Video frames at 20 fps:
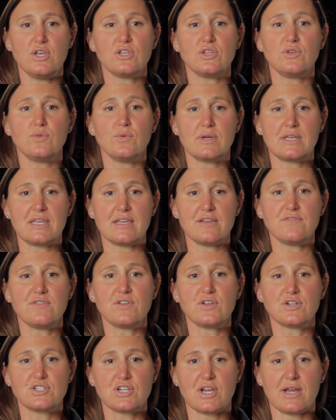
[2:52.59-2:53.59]
you will give
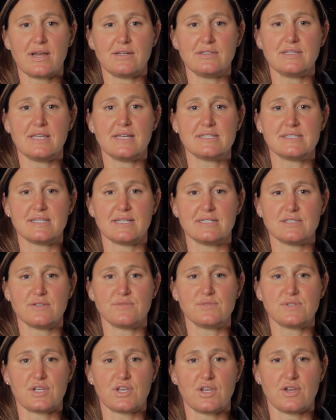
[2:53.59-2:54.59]
your child a sense of
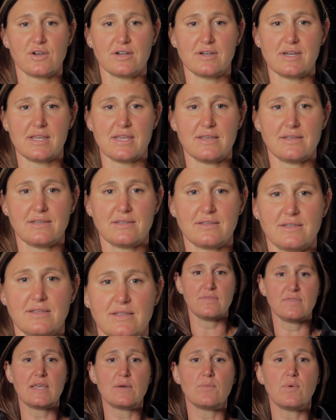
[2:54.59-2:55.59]
security.
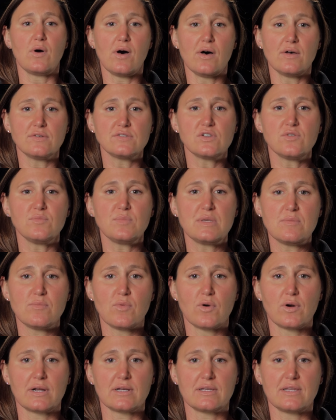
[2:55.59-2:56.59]
They will also be
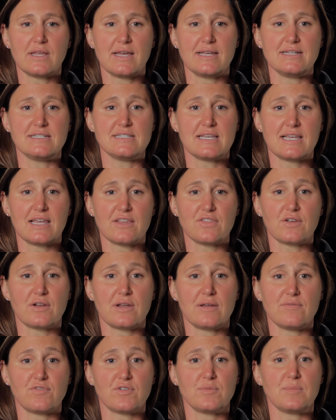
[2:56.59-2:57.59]
more inclined to get their
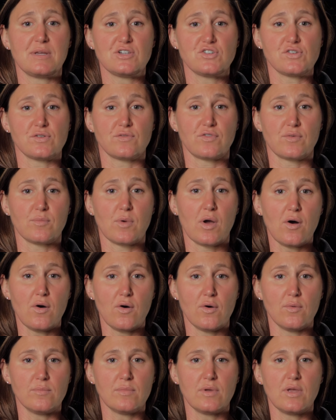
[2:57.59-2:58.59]
information from
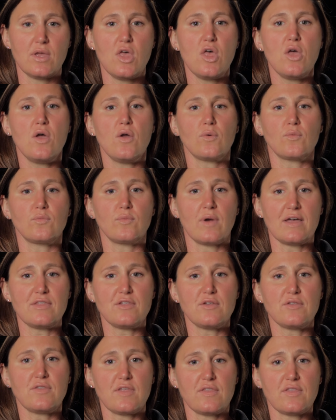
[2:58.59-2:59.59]
home
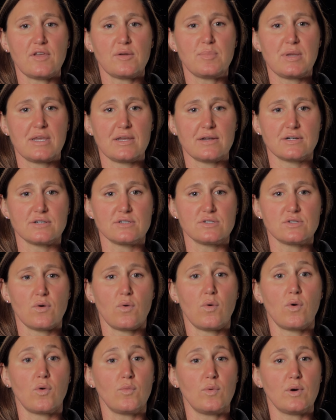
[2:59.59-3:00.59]
rather than their peers,
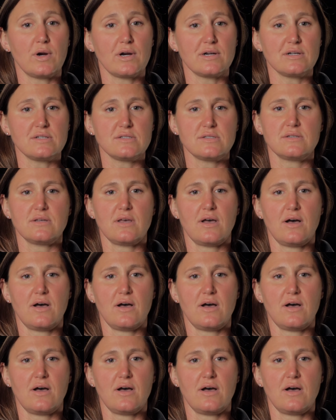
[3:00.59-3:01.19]
or worse,